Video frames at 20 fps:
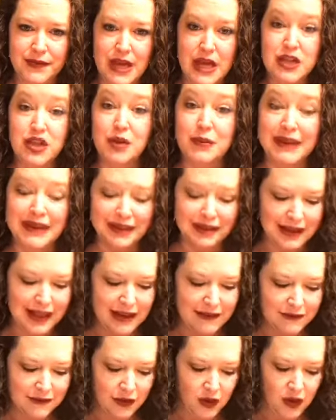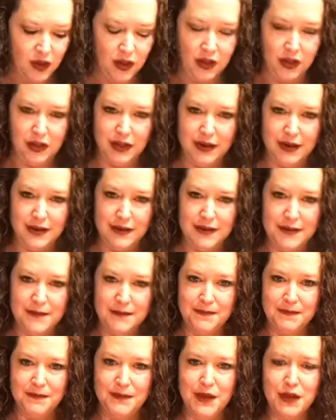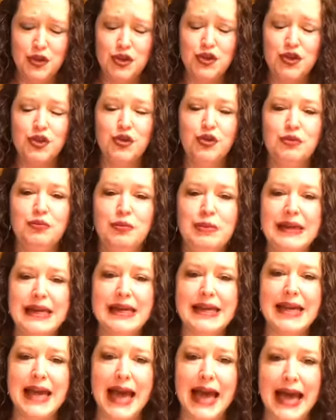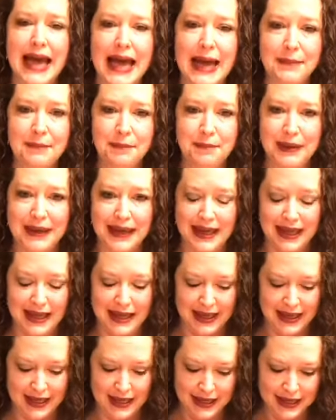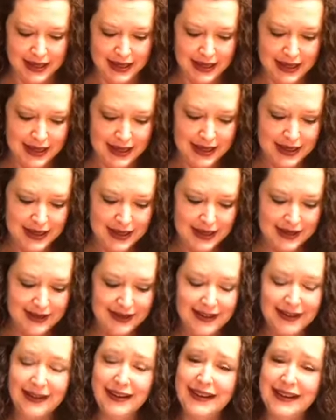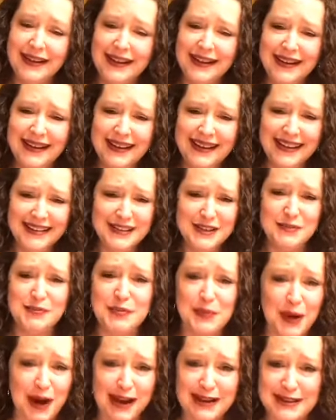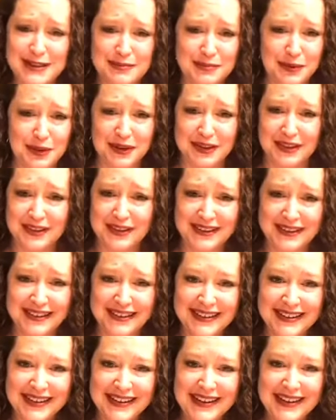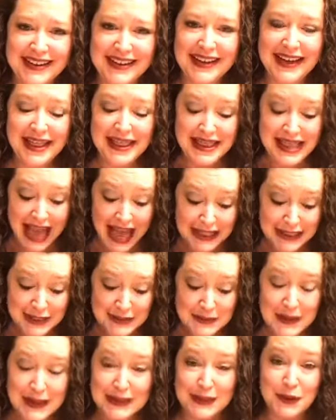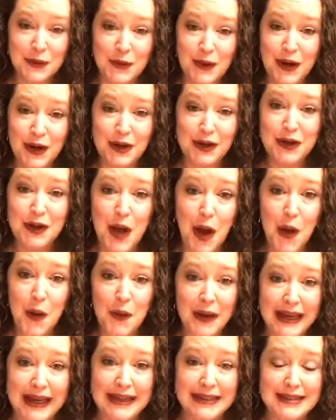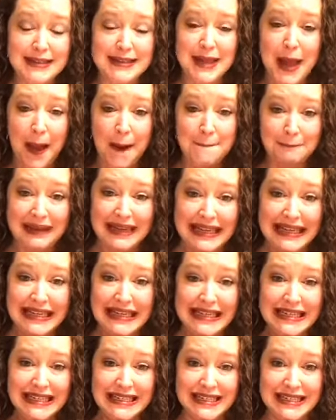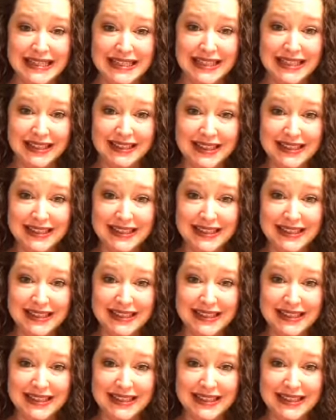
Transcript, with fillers: to be level to be happy, to prosper. That's what the word goings means.